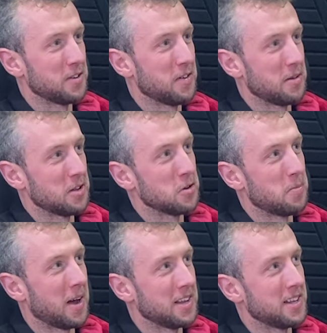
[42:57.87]
In fact, like you're
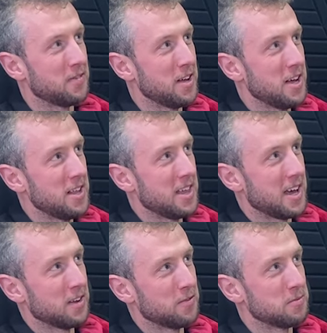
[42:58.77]
buying the they
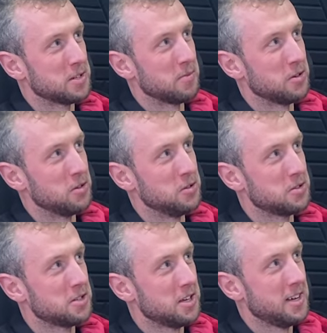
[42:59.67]
hailed from someone who's.